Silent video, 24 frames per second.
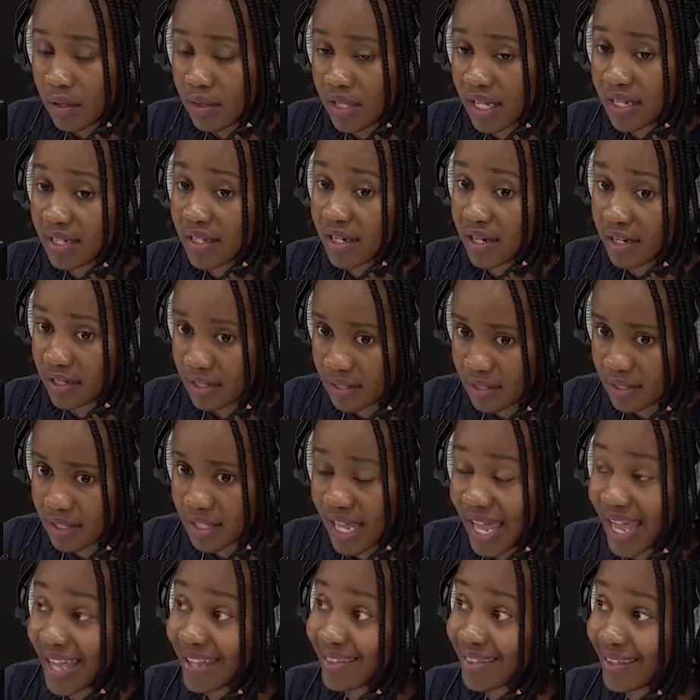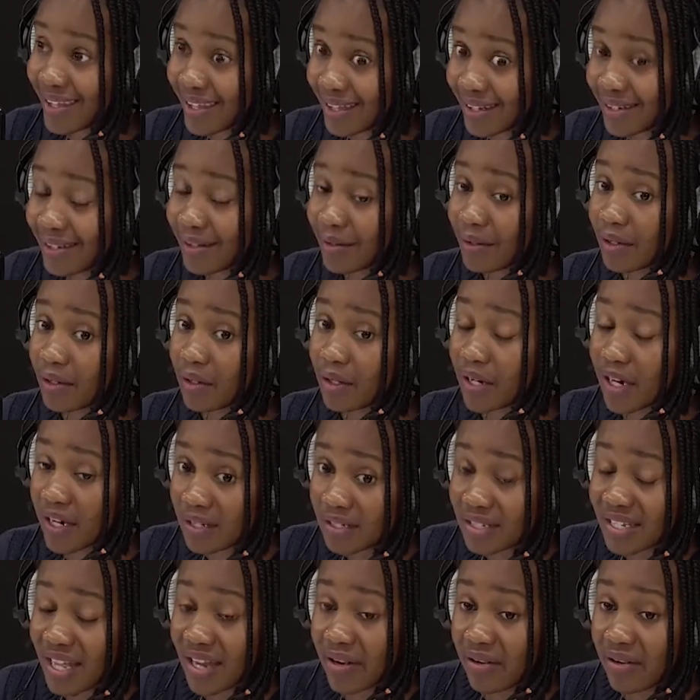Than girls. And then girls